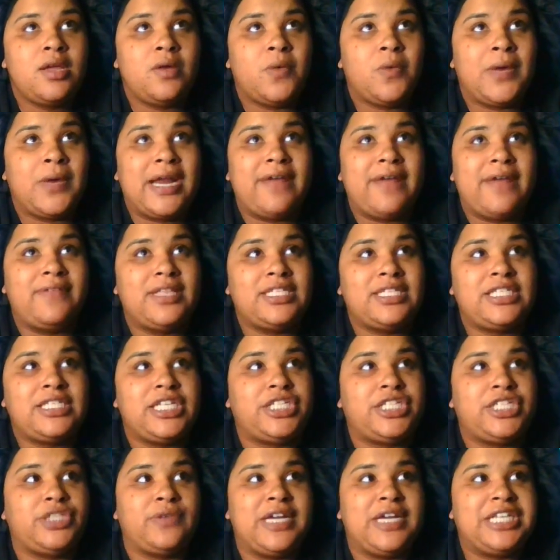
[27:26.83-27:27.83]
whatever the
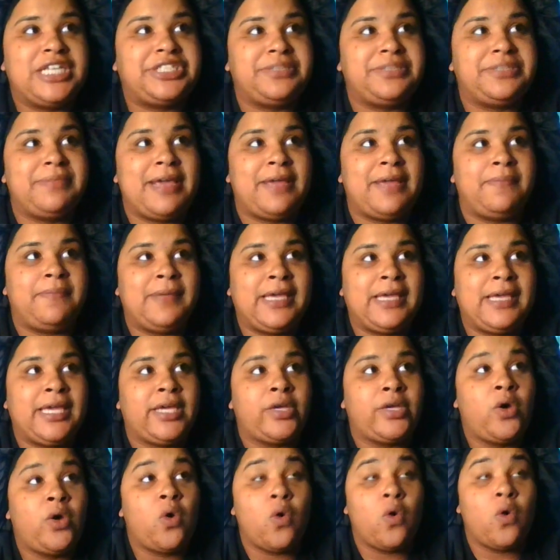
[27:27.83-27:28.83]
situation may
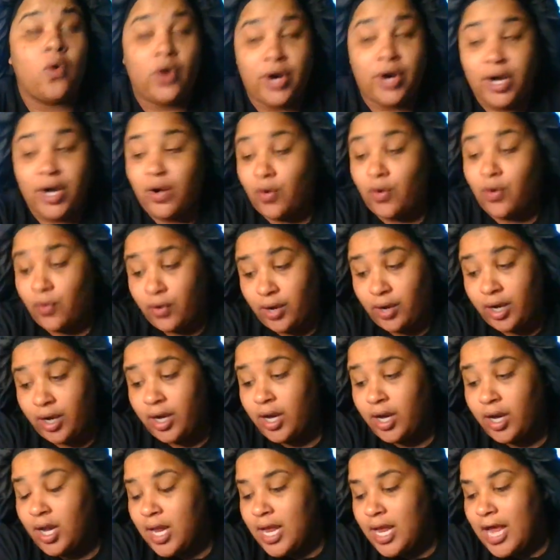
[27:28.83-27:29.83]
be, or
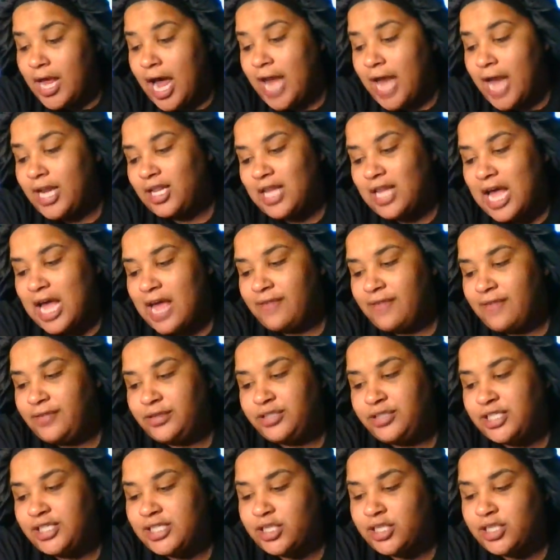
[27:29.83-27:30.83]
unalive
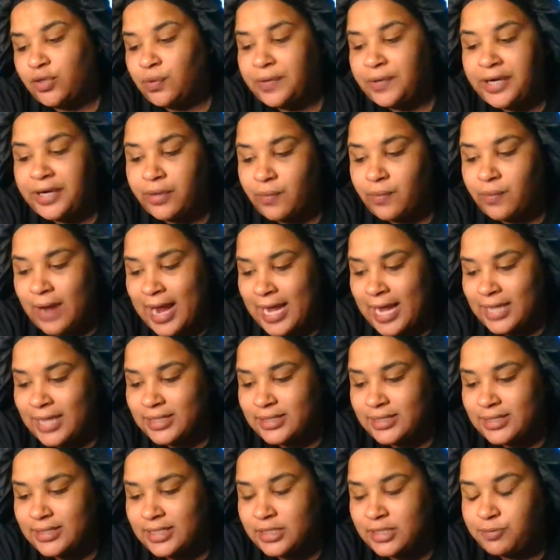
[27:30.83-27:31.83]
you just
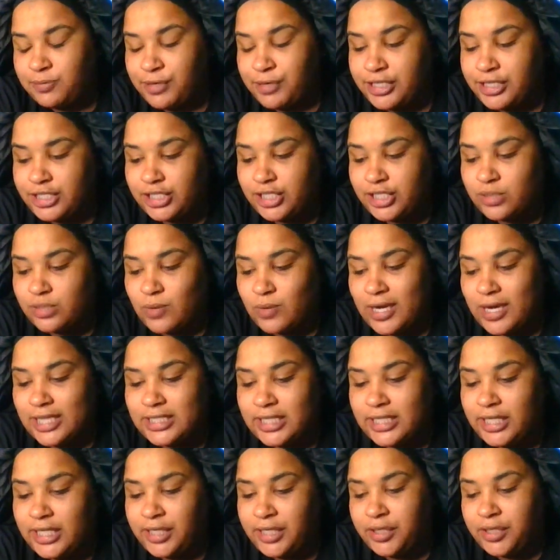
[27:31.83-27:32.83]
career-wise. This person just wanted
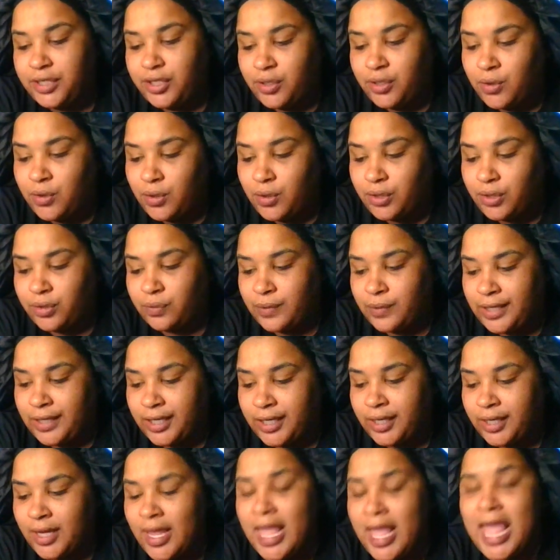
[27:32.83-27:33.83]
to kill your whole
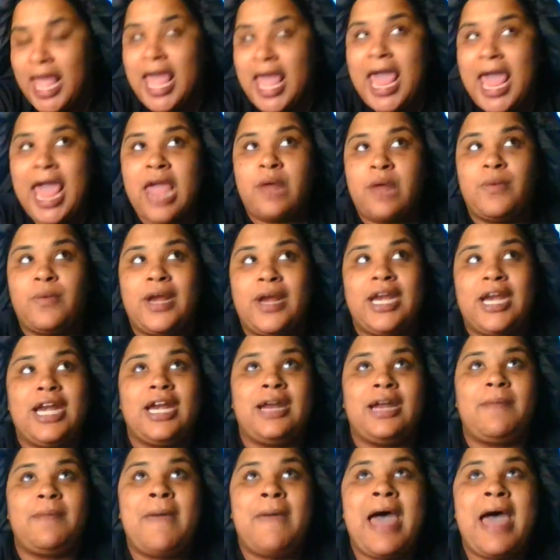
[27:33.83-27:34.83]
career. And what
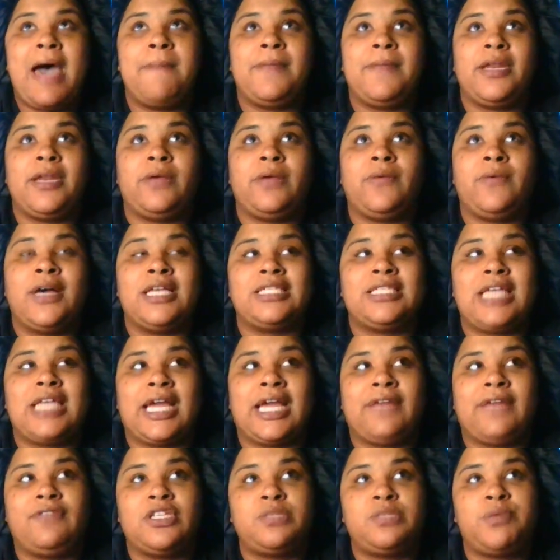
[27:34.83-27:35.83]
ended up happening was,
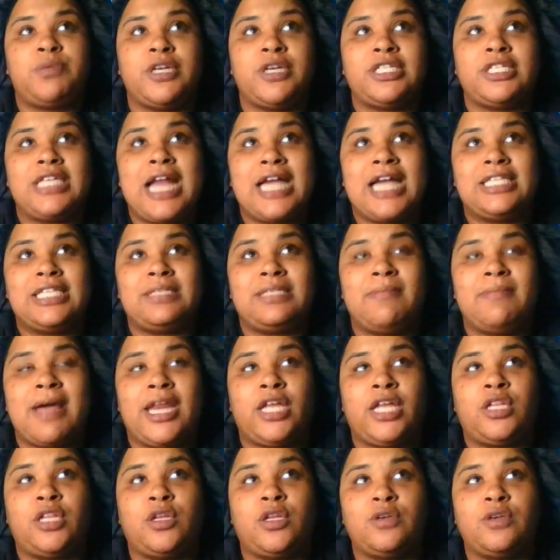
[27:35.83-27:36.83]
like, if this person has
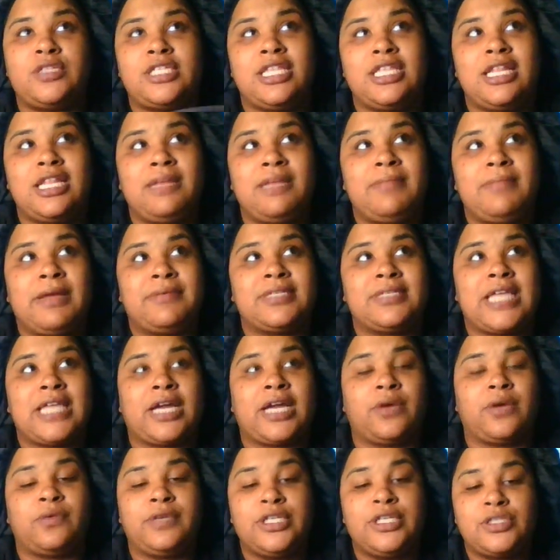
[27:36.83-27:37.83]
somebody close to them that was,
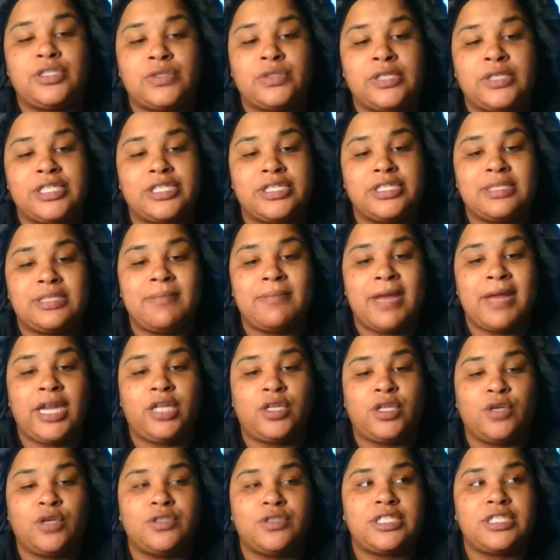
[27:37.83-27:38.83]
like, a resource, or somebody
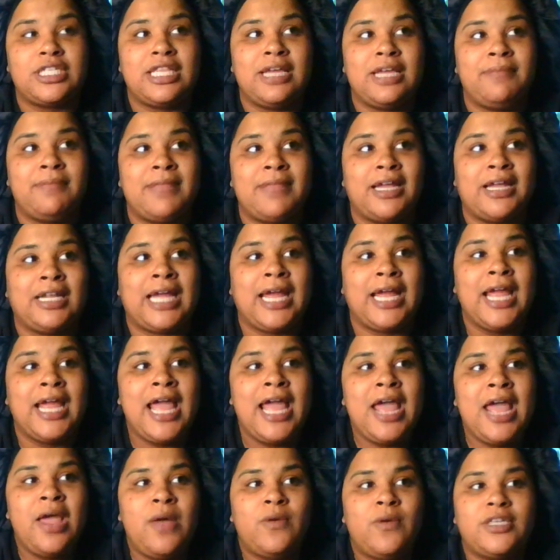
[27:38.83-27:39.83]
close to them that, like,
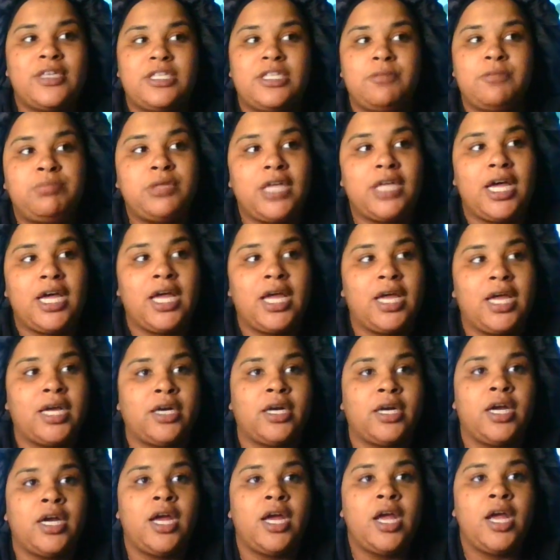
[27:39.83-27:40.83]
was a plug,
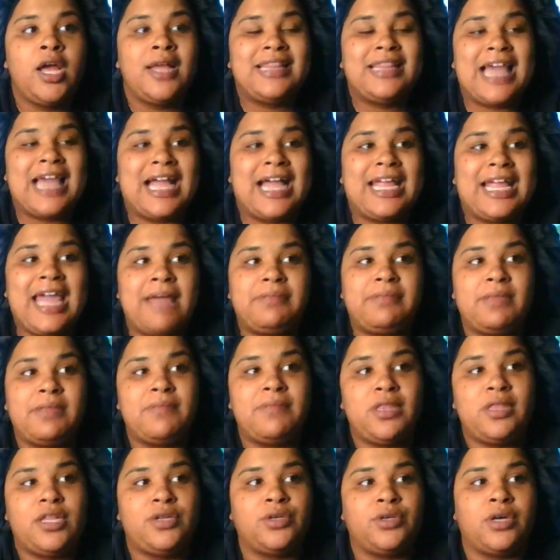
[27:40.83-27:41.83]
or that kept
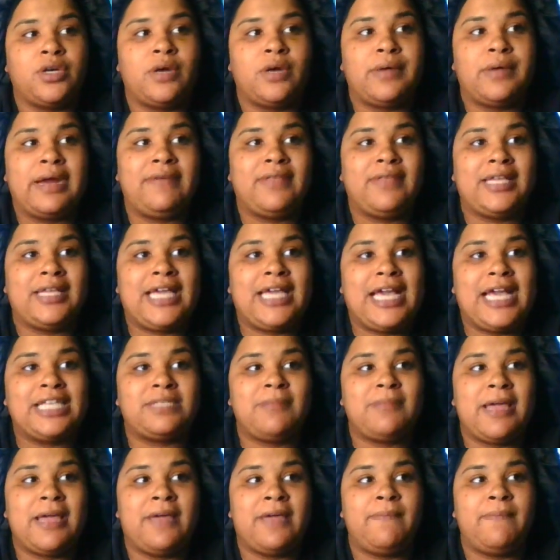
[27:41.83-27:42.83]
them in the door, whatever the case
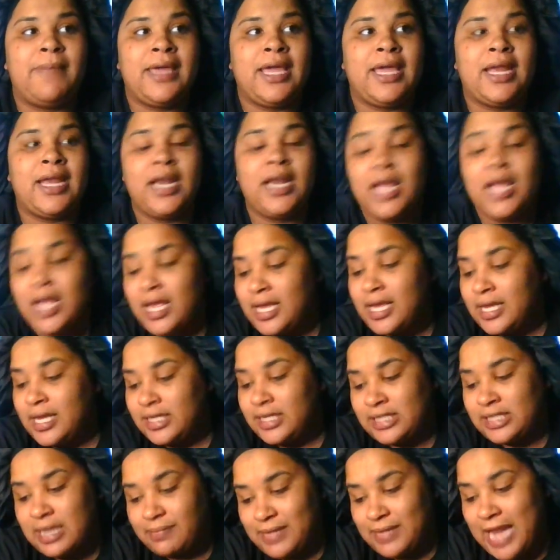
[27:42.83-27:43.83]
may have been,
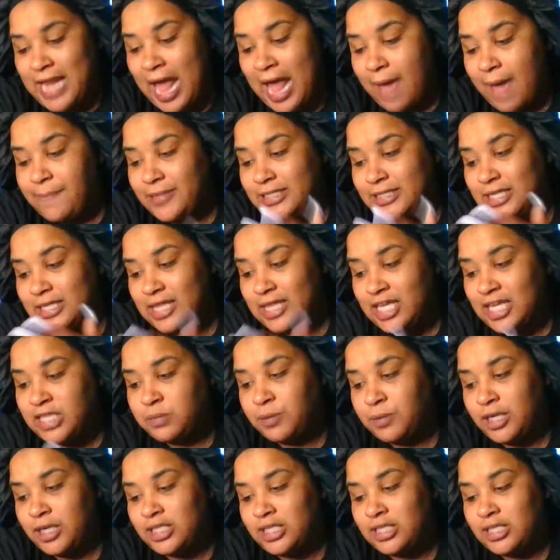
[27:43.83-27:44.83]
something happened to this
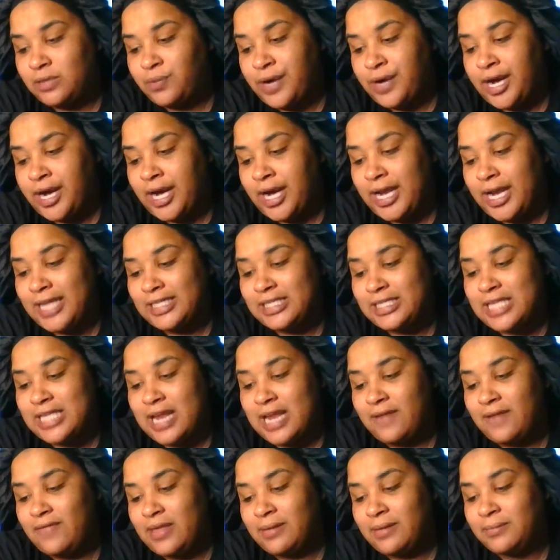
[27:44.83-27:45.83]
person where
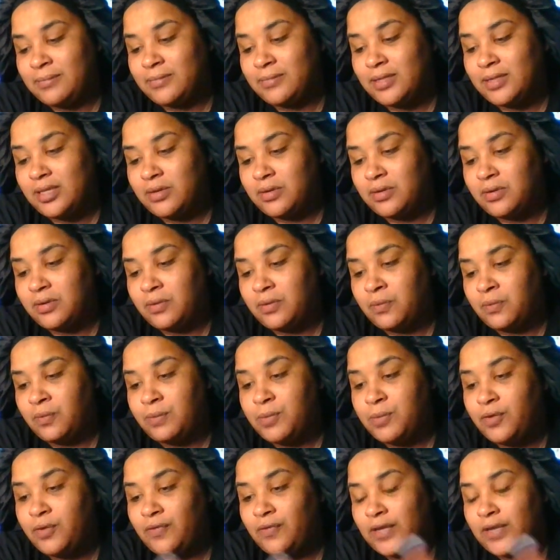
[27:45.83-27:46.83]
instead of them
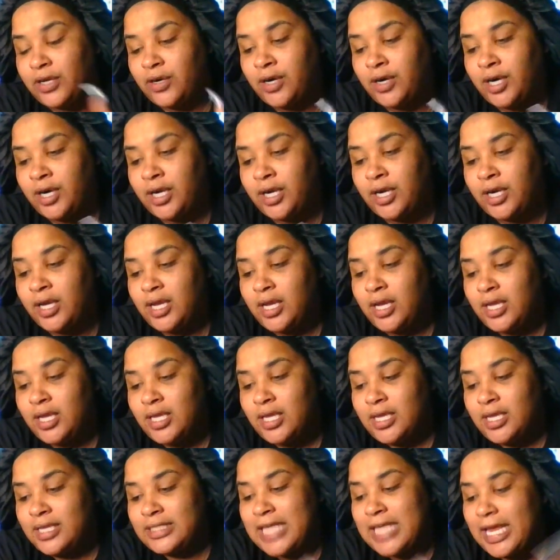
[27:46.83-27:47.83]
removing or
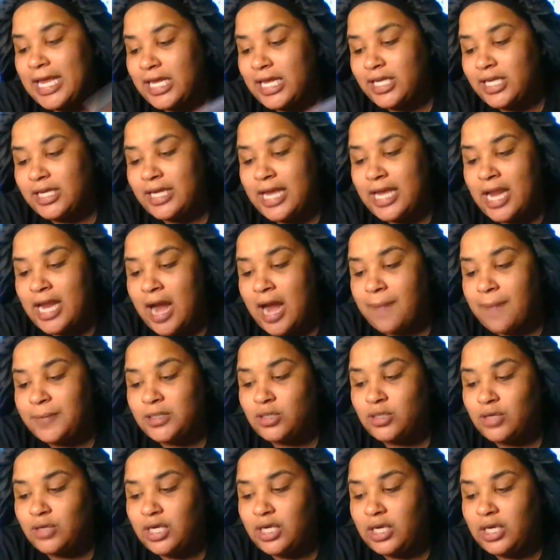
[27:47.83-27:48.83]
taking an
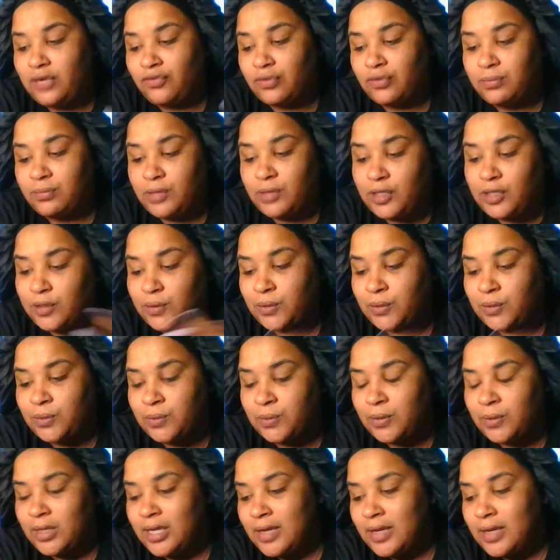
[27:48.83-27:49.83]
opportunity from you,
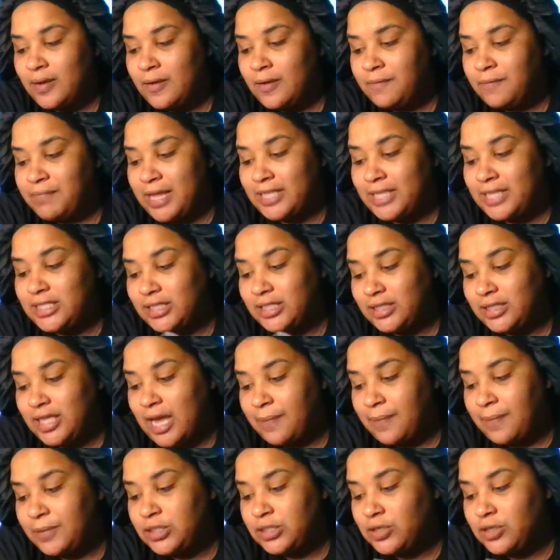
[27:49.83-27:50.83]
it took the
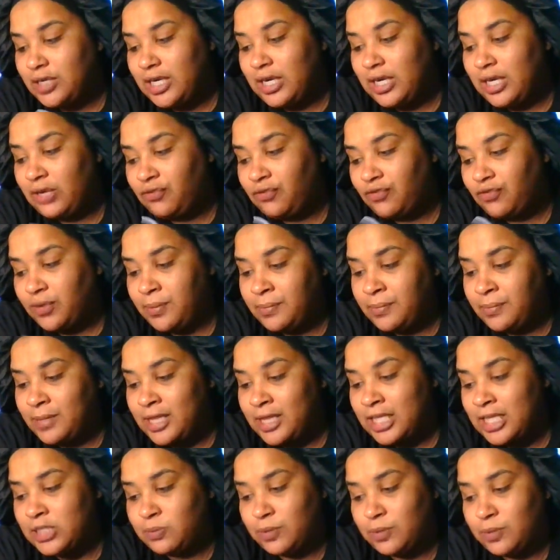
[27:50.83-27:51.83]
opportunity from
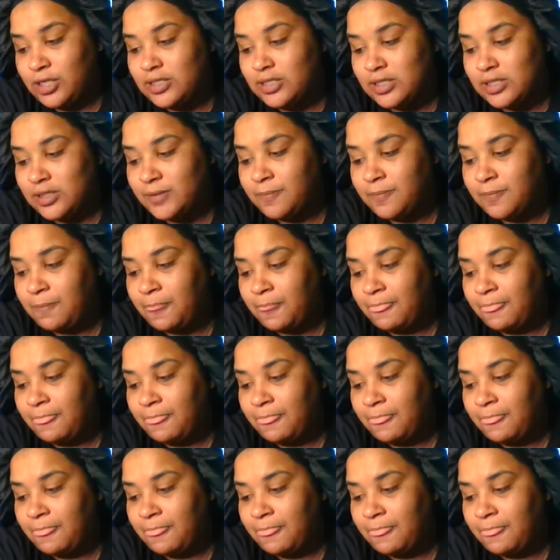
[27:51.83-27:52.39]
this person.